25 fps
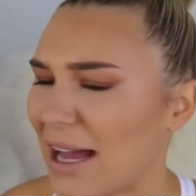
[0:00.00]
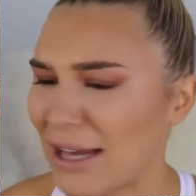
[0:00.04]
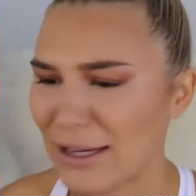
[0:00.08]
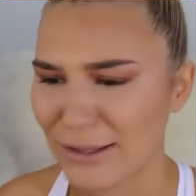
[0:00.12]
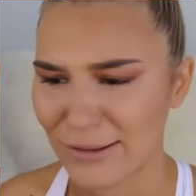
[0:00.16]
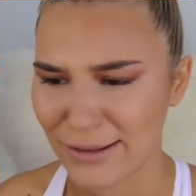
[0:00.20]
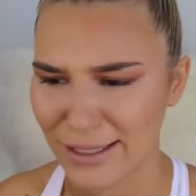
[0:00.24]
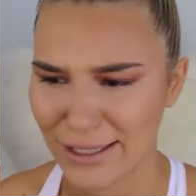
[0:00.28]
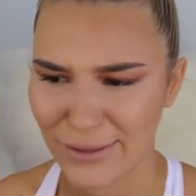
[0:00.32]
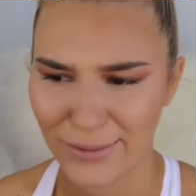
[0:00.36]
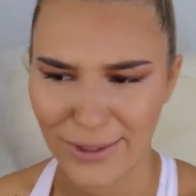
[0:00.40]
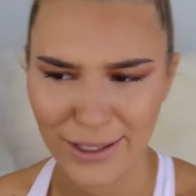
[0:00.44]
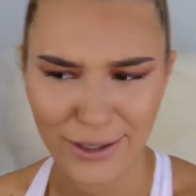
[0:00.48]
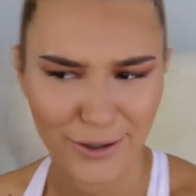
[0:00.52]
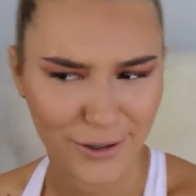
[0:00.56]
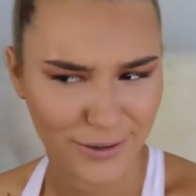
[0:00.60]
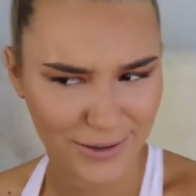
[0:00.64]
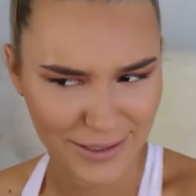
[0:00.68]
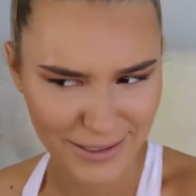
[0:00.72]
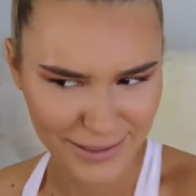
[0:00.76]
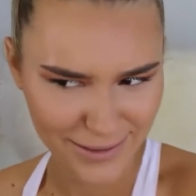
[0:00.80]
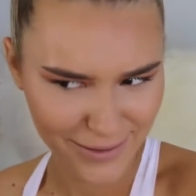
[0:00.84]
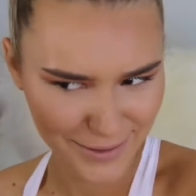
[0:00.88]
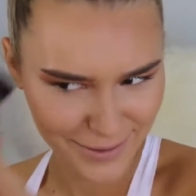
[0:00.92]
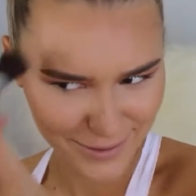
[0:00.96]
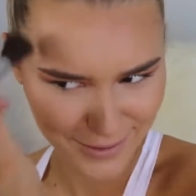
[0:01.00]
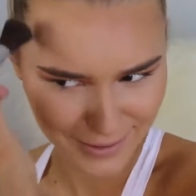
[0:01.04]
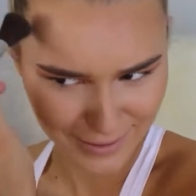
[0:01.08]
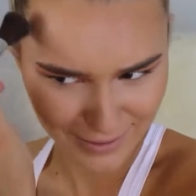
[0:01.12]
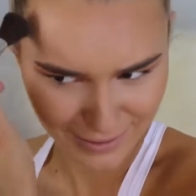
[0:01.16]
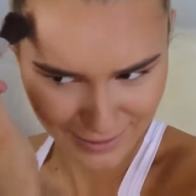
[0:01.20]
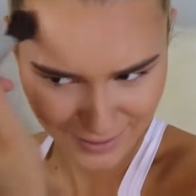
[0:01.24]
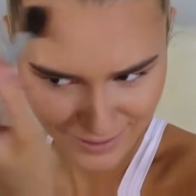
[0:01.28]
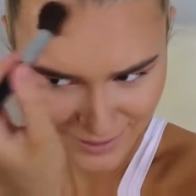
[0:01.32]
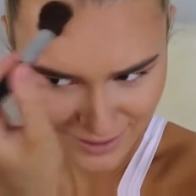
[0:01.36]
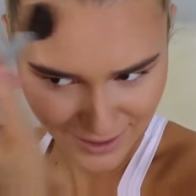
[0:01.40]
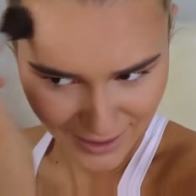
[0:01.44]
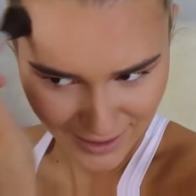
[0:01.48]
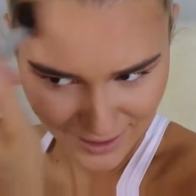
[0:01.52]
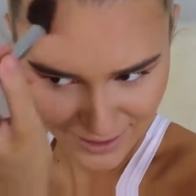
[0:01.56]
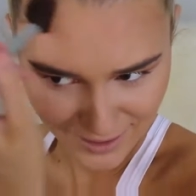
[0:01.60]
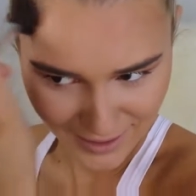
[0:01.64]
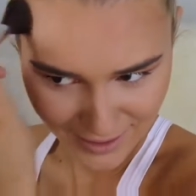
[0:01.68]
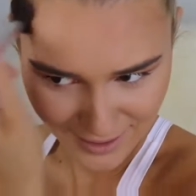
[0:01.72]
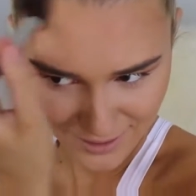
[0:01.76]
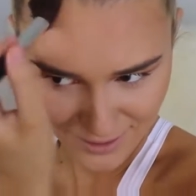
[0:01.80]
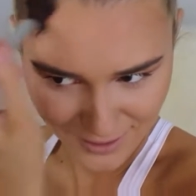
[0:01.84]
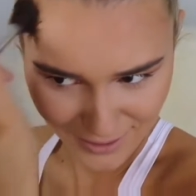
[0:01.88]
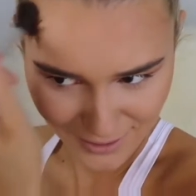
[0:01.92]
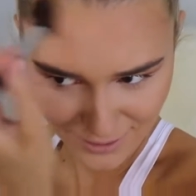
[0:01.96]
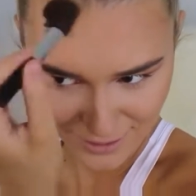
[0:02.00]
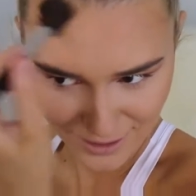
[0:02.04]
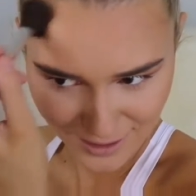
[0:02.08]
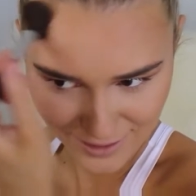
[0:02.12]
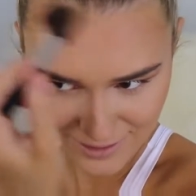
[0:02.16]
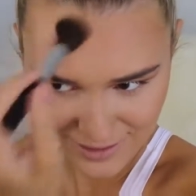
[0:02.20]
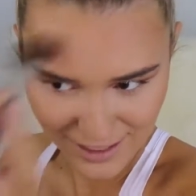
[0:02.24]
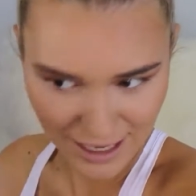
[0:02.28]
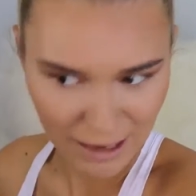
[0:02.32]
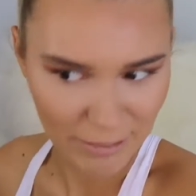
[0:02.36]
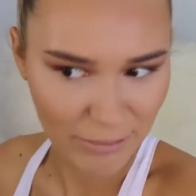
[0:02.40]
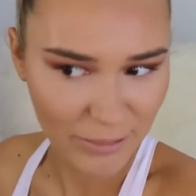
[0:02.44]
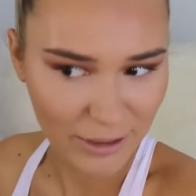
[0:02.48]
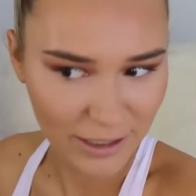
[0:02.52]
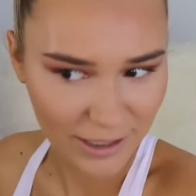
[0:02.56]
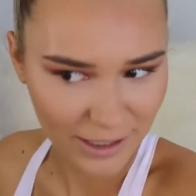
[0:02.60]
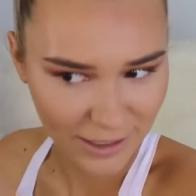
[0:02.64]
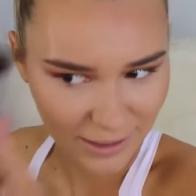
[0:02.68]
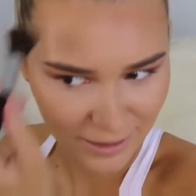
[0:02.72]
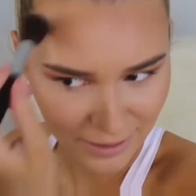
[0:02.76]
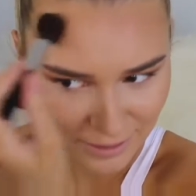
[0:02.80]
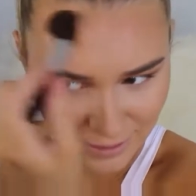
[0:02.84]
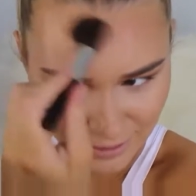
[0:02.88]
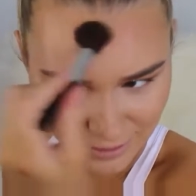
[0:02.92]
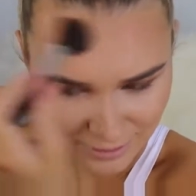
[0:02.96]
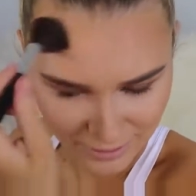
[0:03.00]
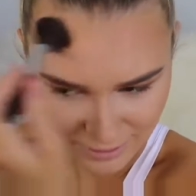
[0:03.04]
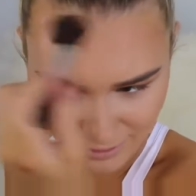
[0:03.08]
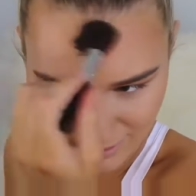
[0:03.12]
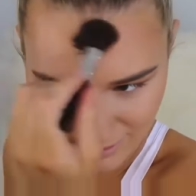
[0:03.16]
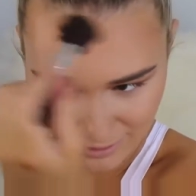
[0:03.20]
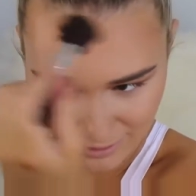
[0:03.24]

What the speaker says: I don't think we got this. What is happening?